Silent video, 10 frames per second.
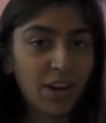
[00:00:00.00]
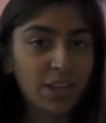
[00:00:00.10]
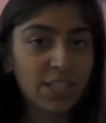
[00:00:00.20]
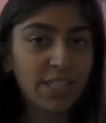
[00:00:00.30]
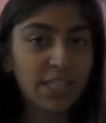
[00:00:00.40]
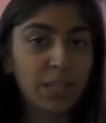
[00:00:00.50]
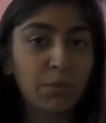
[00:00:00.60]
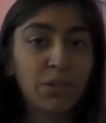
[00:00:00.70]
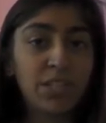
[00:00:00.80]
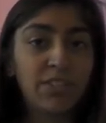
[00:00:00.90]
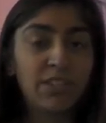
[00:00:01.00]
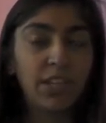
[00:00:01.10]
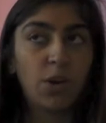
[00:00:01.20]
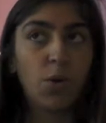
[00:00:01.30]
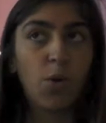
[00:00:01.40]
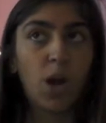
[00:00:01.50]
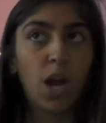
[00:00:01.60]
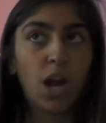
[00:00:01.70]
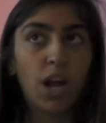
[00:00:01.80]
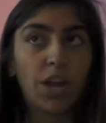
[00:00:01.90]
on CWTV
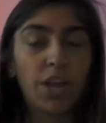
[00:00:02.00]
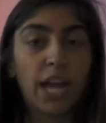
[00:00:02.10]
or